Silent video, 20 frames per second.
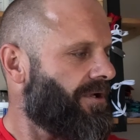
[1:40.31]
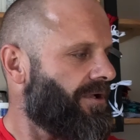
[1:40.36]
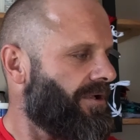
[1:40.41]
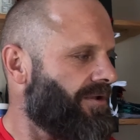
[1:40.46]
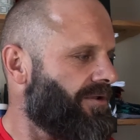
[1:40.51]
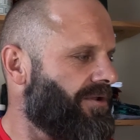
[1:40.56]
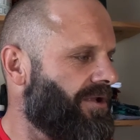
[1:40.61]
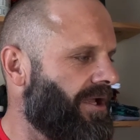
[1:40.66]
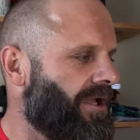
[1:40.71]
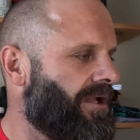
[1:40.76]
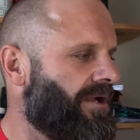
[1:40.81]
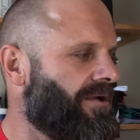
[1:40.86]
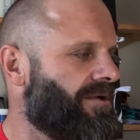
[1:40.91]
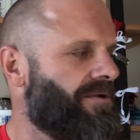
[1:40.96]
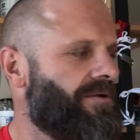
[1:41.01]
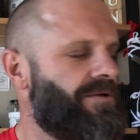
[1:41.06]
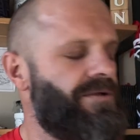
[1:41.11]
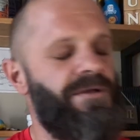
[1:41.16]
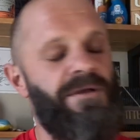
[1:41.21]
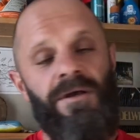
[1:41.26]
and
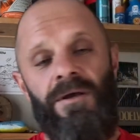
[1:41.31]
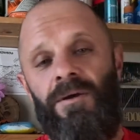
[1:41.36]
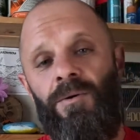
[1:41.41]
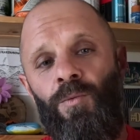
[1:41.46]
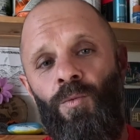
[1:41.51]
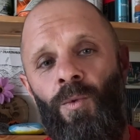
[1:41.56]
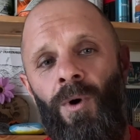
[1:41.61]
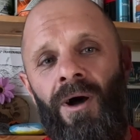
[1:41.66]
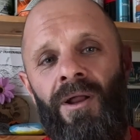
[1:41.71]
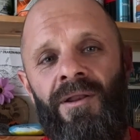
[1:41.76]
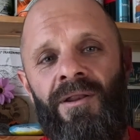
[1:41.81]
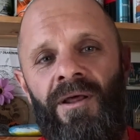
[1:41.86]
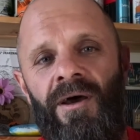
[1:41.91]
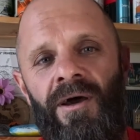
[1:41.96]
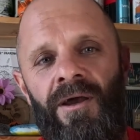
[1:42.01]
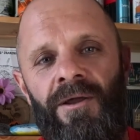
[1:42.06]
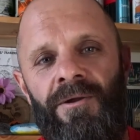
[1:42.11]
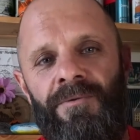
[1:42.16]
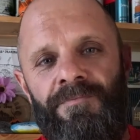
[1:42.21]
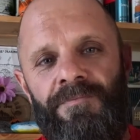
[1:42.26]
then one
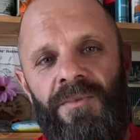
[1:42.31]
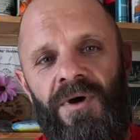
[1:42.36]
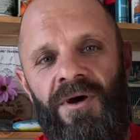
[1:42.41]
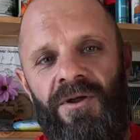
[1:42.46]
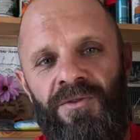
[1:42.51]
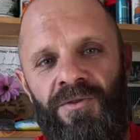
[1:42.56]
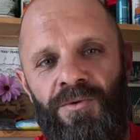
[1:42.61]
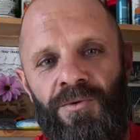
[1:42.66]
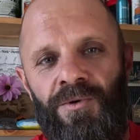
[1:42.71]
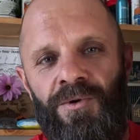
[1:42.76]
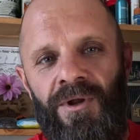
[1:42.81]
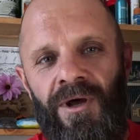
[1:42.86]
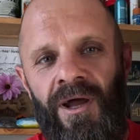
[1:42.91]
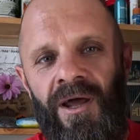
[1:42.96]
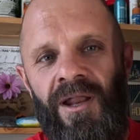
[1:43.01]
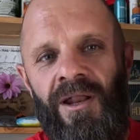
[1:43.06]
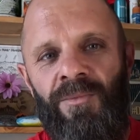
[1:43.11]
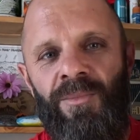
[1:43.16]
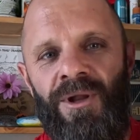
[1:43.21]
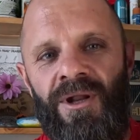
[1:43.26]
day I thought I
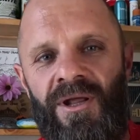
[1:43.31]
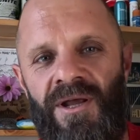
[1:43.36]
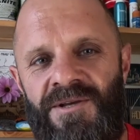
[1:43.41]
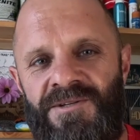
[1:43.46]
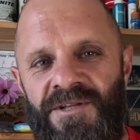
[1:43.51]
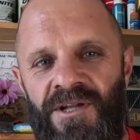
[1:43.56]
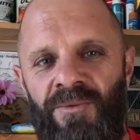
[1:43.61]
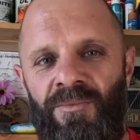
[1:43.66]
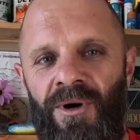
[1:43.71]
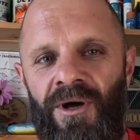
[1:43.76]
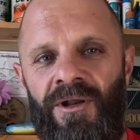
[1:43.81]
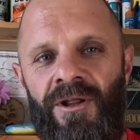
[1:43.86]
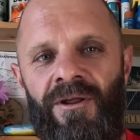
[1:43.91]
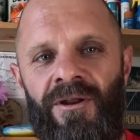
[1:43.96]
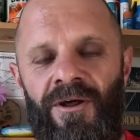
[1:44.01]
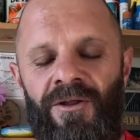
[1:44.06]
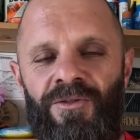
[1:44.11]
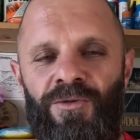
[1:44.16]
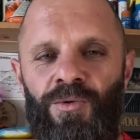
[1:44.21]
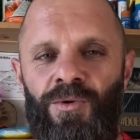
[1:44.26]
had a bit of extra money, and
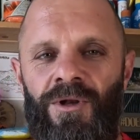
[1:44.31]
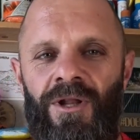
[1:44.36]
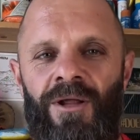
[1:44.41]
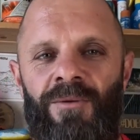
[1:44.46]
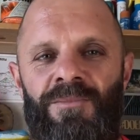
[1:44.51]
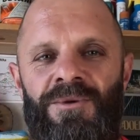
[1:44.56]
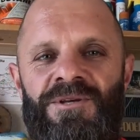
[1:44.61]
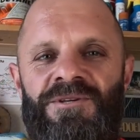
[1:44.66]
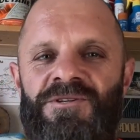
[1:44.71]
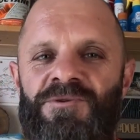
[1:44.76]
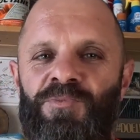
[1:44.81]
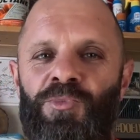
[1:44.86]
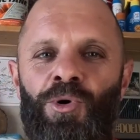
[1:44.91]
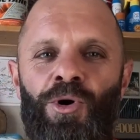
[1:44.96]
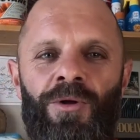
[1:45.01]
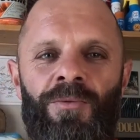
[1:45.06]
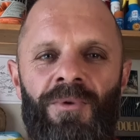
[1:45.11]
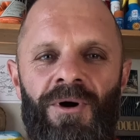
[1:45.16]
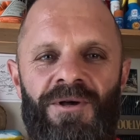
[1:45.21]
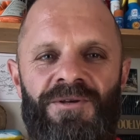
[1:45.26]
I thought, let me
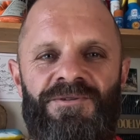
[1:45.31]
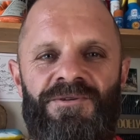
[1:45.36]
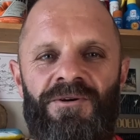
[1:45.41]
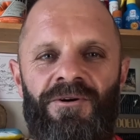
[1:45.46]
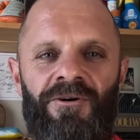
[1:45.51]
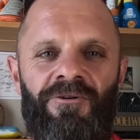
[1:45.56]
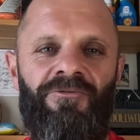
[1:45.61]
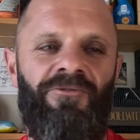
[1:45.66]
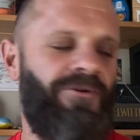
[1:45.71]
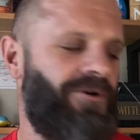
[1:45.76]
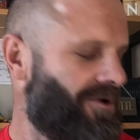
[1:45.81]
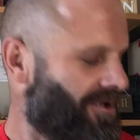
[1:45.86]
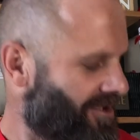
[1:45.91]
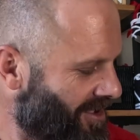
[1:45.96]
spoil myself